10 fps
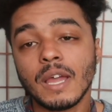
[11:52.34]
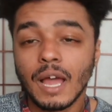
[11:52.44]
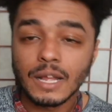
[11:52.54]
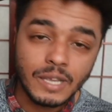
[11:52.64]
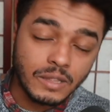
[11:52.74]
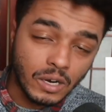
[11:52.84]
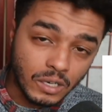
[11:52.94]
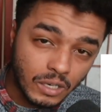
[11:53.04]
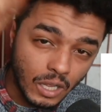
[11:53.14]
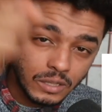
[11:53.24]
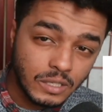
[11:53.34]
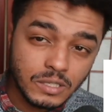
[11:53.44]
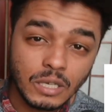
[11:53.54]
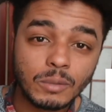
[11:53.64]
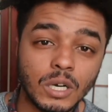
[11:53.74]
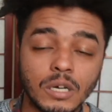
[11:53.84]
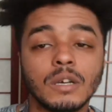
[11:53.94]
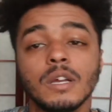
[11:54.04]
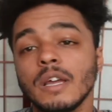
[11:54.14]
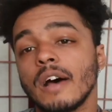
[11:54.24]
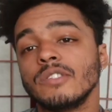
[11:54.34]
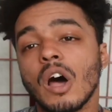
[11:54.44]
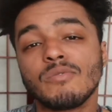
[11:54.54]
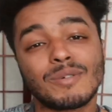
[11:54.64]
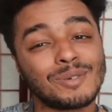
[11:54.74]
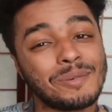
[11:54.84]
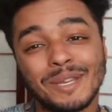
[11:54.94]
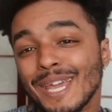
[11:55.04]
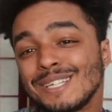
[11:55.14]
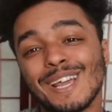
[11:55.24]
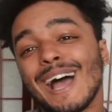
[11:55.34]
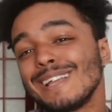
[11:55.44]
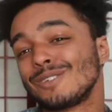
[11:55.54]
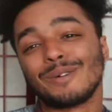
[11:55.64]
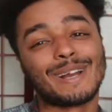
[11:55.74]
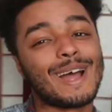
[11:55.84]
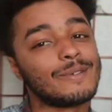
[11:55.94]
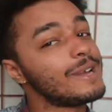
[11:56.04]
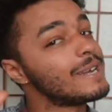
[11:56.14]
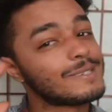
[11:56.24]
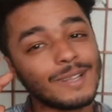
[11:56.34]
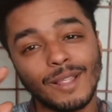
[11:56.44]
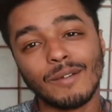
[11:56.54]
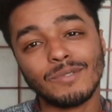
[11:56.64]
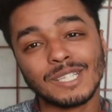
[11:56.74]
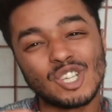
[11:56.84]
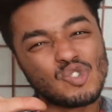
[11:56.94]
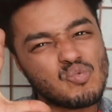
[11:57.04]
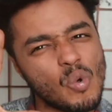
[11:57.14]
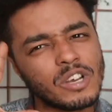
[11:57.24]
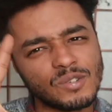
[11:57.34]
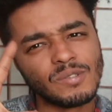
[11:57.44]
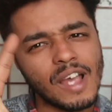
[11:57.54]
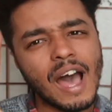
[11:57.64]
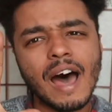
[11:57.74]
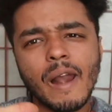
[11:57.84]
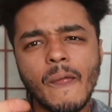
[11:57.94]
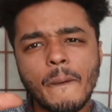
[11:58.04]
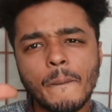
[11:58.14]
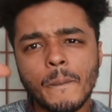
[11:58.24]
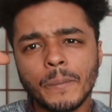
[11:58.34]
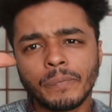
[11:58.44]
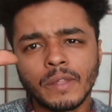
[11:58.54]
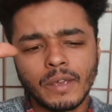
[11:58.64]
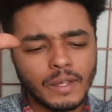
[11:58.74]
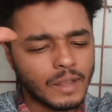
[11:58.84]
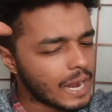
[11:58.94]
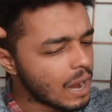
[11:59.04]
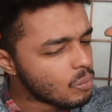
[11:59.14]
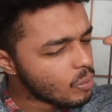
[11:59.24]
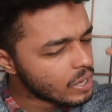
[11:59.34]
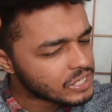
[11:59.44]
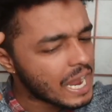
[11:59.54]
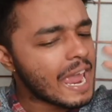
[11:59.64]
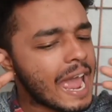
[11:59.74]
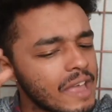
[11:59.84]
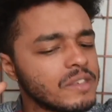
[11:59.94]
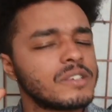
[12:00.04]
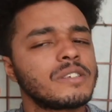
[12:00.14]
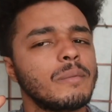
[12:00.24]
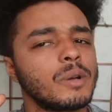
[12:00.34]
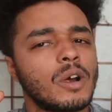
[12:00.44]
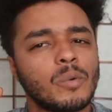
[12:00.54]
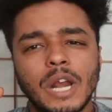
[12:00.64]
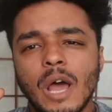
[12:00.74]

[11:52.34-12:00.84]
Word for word: Attend our London seminar on nonverbal communication, guys. I swear to God, you guys are gonna love this. I swear to God, like I wish I had this seminar when I